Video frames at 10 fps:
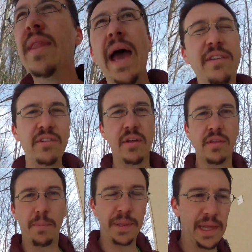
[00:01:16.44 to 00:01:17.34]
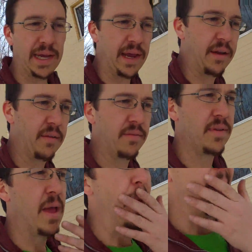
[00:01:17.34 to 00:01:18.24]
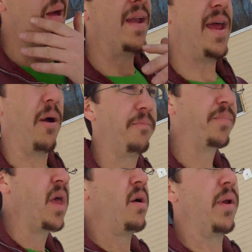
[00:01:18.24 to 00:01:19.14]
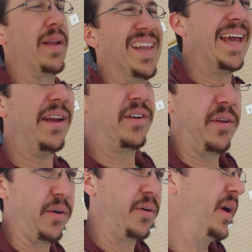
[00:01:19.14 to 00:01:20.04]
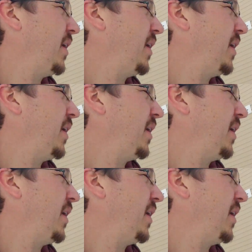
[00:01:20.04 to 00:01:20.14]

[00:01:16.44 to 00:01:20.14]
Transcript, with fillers: That's the plan. Now, what I'd like to do